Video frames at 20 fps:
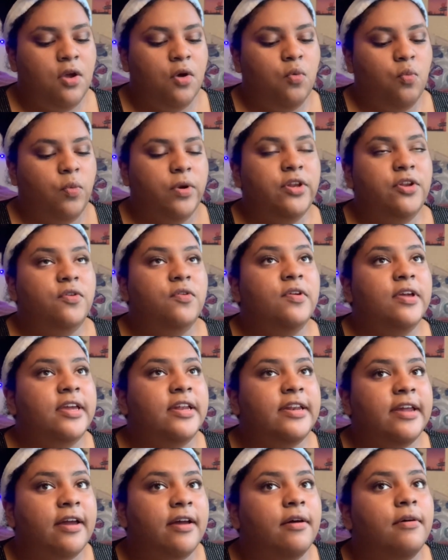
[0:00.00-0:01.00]
when you get
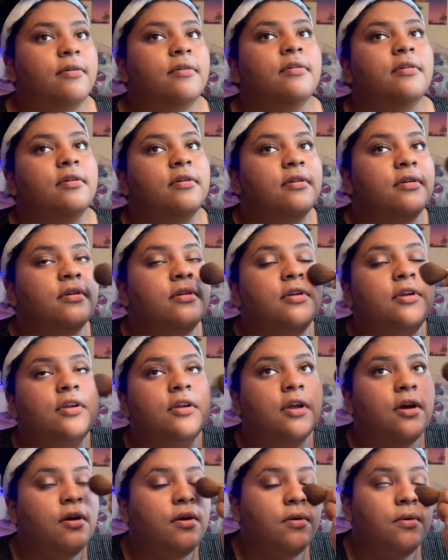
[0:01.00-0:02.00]
down, you
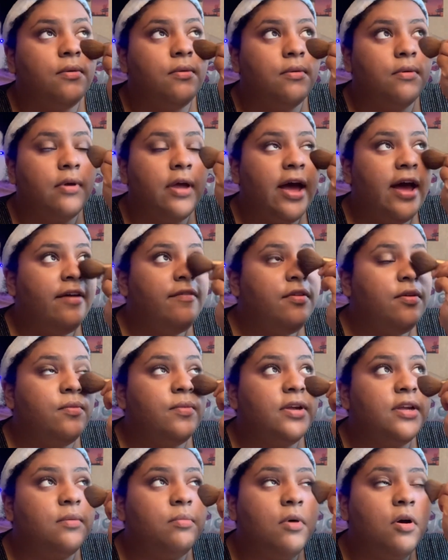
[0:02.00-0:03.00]
know, have your
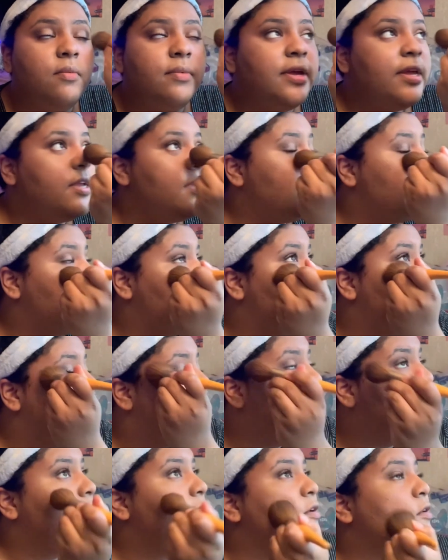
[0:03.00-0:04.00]
weak moment,
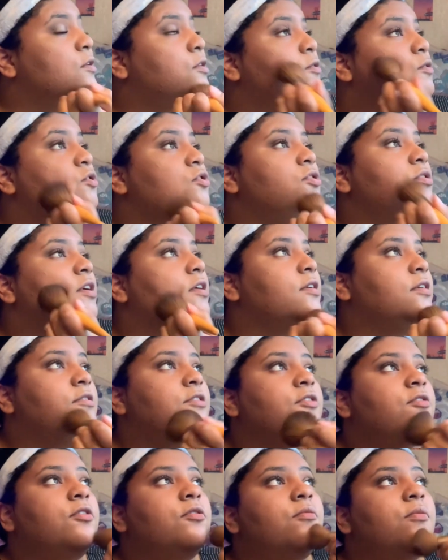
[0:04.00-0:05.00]
do what you gotta
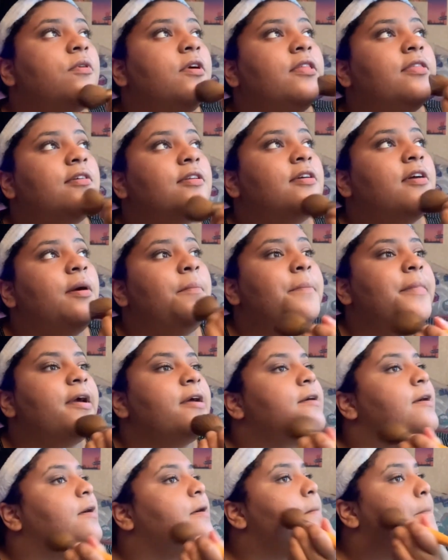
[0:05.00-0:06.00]
do, and then come
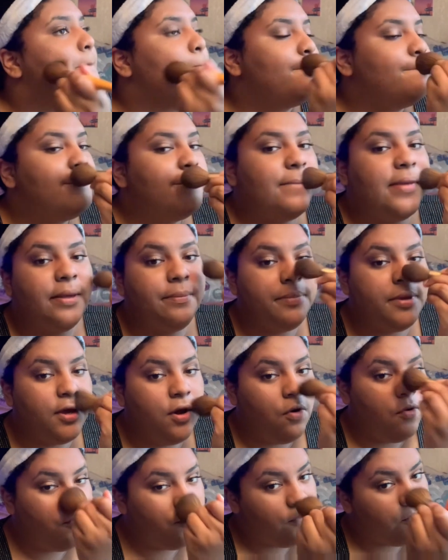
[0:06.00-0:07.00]
back up and be
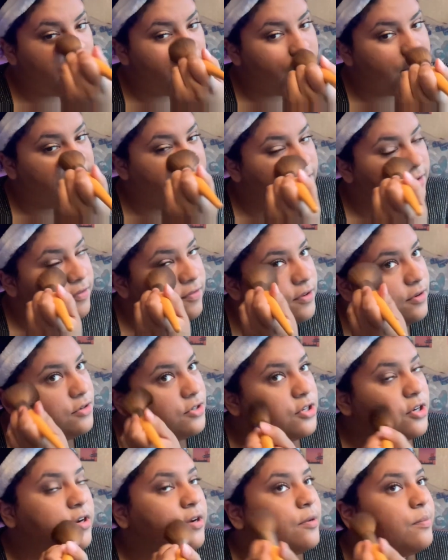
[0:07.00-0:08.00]
hopeful about the
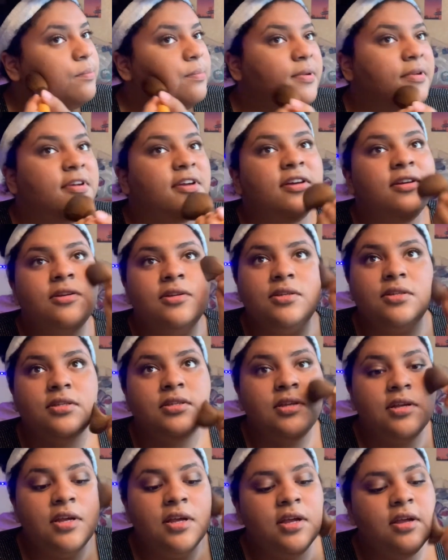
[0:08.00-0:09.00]
future because
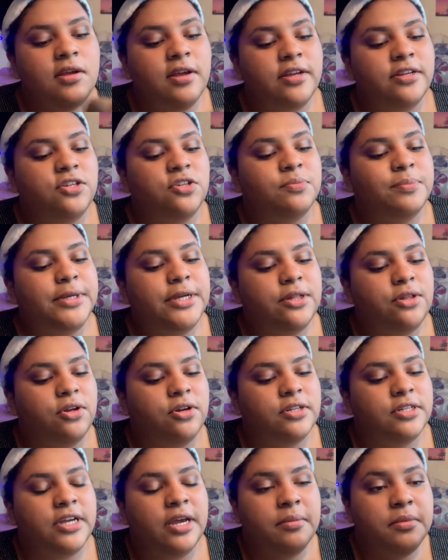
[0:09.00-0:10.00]
it took me a
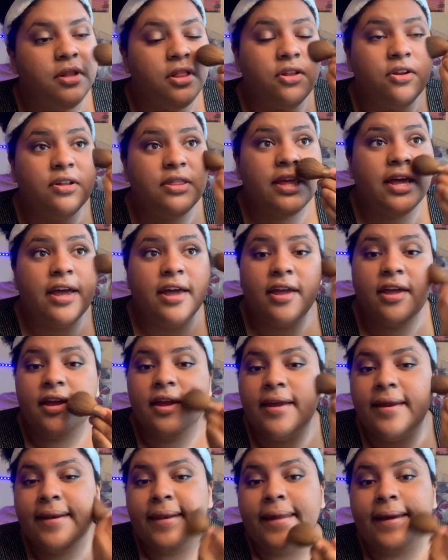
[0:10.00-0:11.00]
long time to learn that
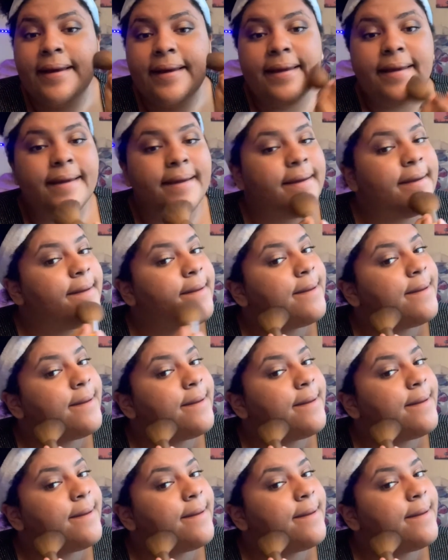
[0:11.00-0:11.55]
and like